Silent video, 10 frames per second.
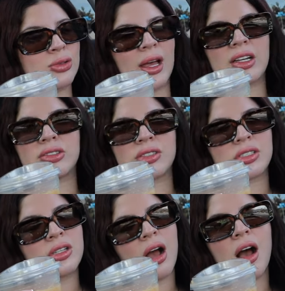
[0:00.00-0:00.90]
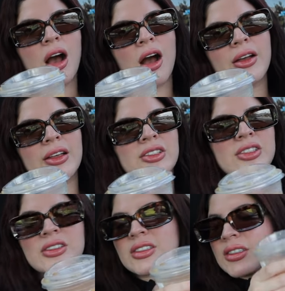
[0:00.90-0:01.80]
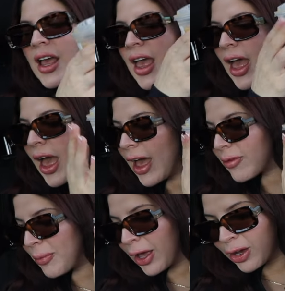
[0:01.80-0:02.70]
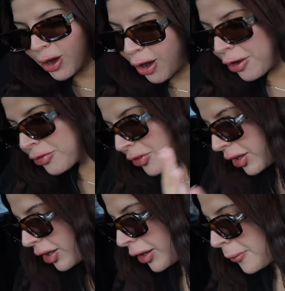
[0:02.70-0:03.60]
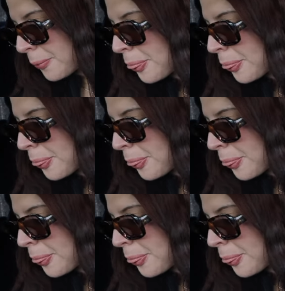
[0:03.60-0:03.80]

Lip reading: so I could just talk and just have my coffee